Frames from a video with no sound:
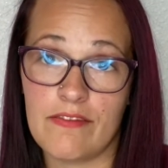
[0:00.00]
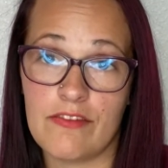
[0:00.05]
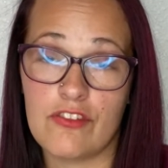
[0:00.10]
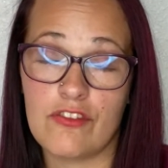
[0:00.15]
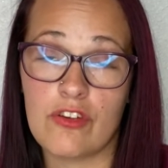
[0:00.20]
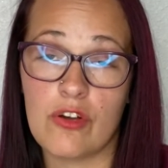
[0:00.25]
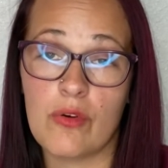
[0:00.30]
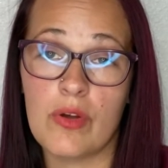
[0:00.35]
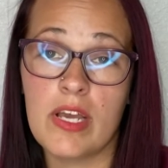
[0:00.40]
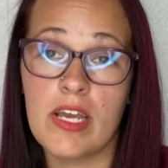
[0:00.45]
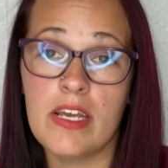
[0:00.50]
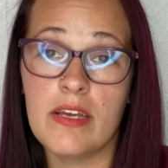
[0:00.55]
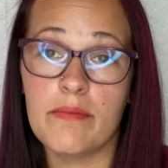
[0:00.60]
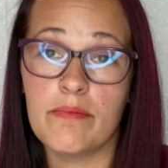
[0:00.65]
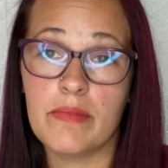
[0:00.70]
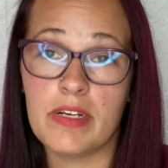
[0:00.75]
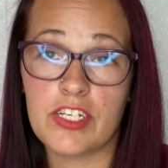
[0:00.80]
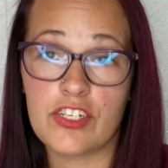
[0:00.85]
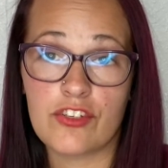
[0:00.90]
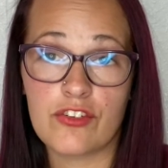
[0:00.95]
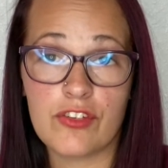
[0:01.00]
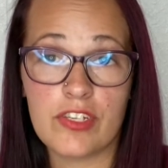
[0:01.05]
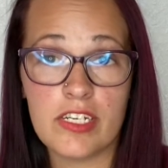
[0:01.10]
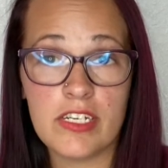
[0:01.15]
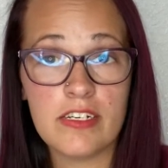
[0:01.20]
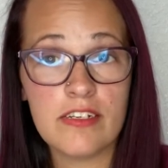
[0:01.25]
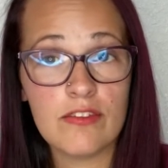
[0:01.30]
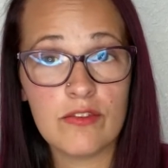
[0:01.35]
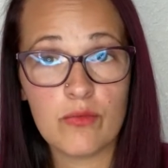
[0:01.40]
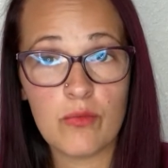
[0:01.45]
So make sure that
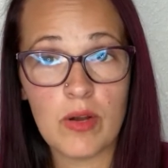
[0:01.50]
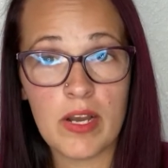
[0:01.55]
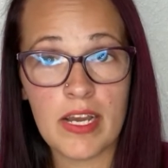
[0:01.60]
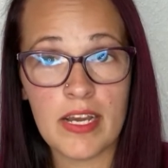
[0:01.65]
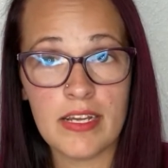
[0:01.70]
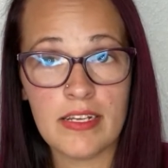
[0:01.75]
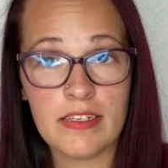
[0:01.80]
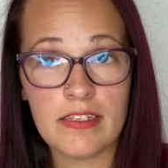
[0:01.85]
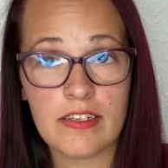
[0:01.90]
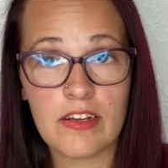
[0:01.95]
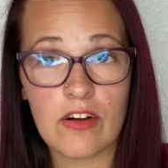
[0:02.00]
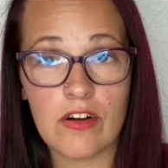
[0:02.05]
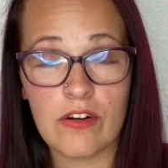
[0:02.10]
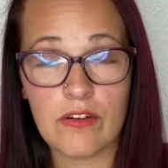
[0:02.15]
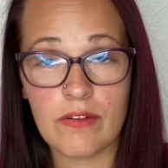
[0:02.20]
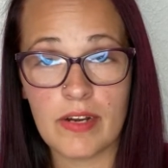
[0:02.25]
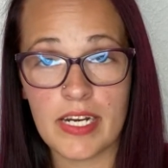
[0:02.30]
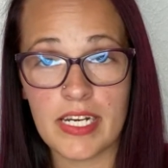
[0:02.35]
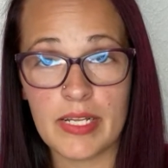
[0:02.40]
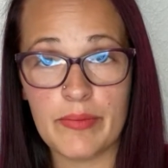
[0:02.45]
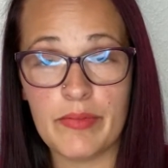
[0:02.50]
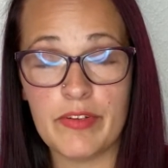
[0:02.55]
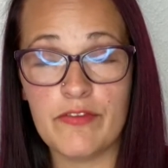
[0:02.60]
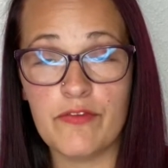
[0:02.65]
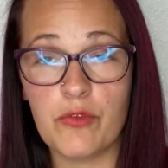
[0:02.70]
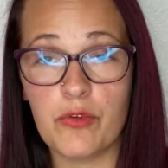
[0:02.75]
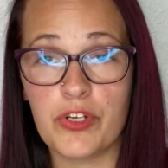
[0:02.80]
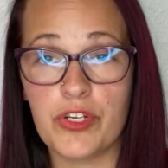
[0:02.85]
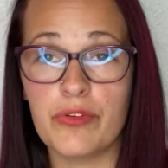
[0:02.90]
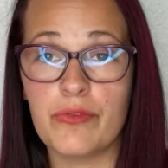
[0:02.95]
it is wet already
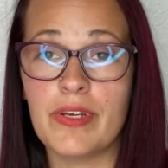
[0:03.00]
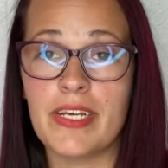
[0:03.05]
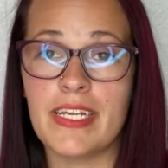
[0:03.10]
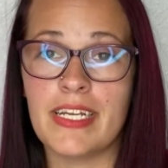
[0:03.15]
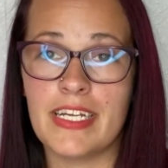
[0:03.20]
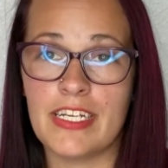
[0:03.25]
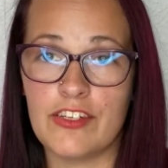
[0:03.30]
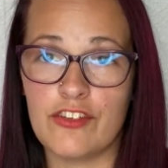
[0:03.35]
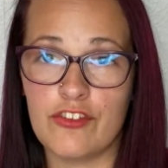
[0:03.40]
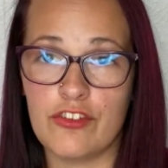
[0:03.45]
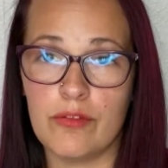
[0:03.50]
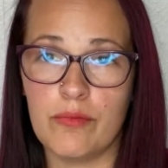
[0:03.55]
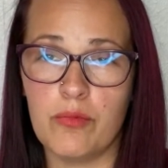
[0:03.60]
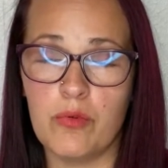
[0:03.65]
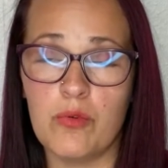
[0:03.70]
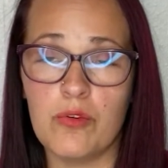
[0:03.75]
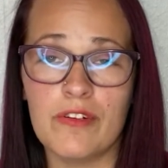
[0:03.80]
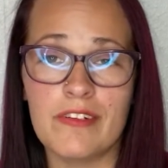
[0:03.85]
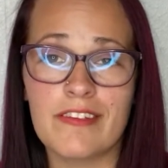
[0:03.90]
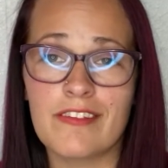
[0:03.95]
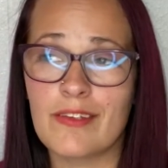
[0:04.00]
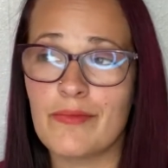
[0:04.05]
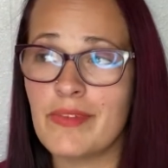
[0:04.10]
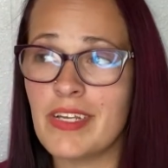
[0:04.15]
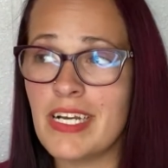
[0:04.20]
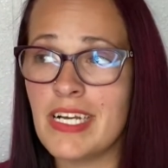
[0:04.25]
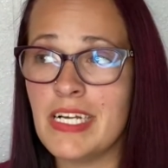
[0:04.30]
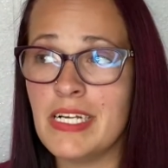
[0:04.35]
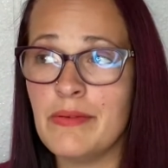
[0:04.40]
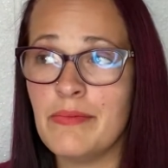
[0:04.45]
before you get into the pool. And
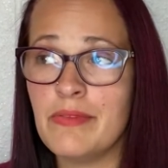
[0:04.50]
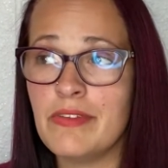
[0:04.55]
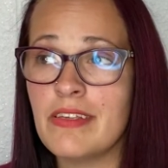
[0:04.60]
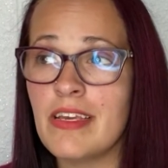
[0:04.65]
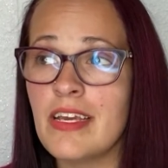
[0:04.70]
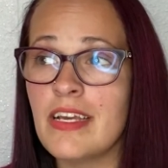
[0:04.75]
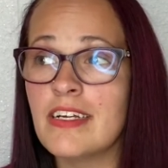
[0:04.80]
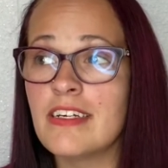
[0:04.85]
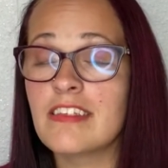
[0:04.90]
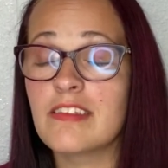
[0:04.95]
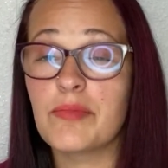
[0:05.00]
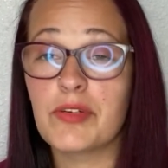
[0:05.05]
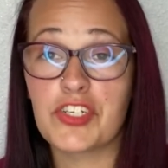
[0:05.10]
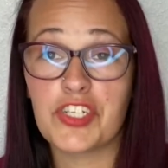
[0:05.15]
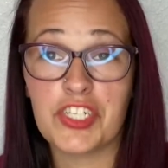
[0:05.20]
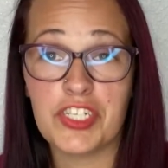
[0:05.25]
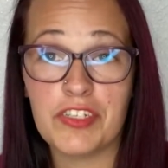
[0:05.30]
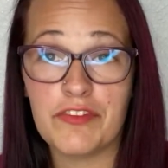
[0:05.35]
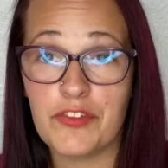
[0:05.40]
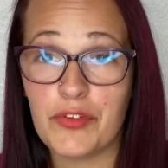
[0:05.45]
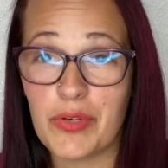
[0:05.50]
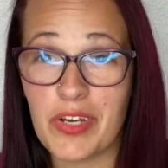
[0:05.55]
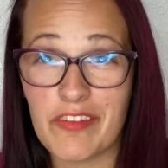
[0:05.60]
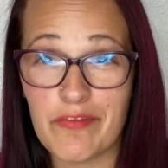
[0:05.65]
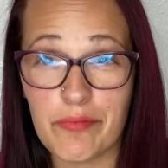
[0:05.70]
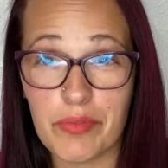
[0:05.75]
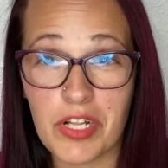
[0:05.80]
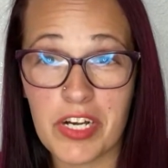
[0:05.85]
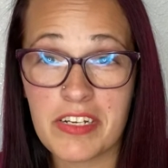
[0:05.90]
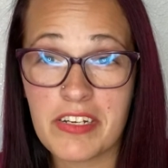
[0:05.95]
sometimes, especially if you have
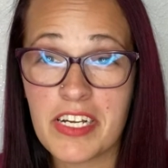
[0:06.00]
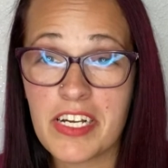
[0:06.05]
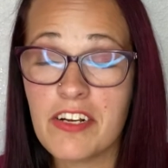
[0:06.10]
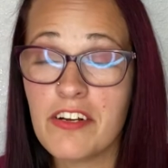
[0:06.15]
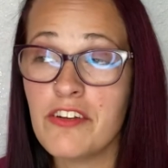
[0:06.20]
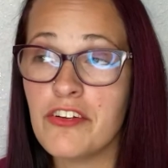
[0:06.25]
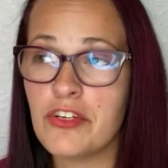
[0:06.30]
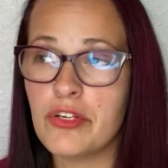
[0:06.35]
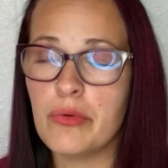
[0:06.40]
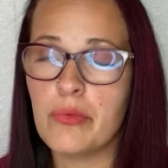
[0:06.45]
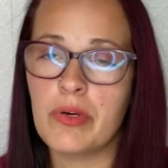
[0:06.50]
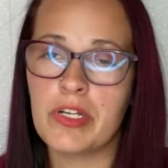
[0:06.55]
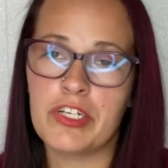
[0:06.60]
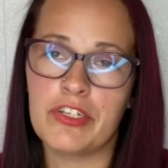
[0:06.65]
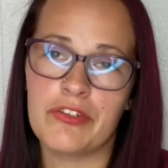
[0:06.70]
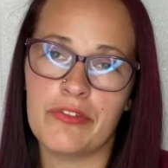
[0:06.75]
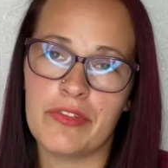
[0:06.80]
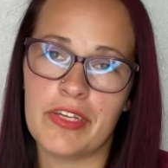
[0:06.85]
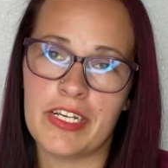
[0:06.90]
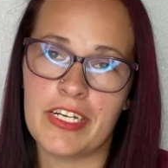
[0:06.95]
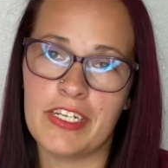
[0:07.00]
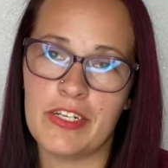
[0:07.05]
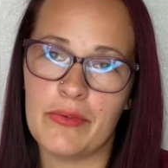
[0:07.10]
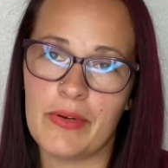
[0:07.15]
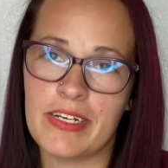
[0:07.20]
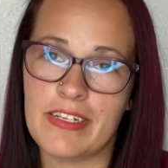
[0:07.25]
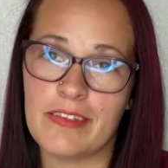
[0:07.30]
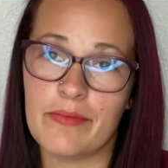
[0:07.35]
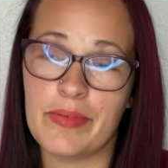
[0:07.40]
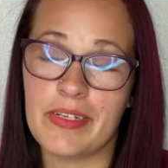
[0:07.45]
blonde hair, you want to do that
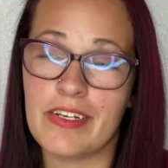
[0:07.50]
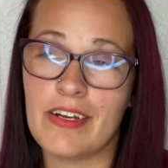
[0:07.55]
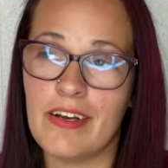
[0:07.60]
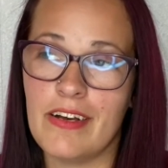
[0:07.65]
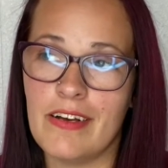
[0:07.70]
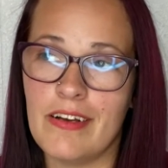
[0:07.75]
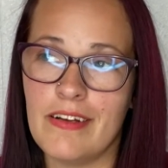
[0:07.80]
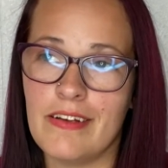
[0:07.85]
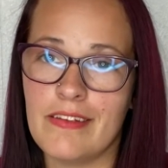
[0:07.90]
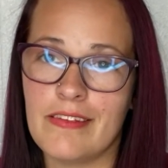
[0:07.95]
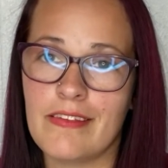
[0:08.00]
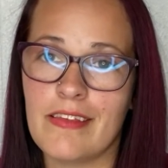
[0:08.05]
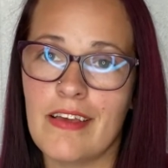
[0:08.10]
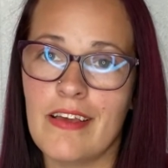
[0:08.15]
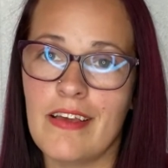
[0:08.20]
anyways because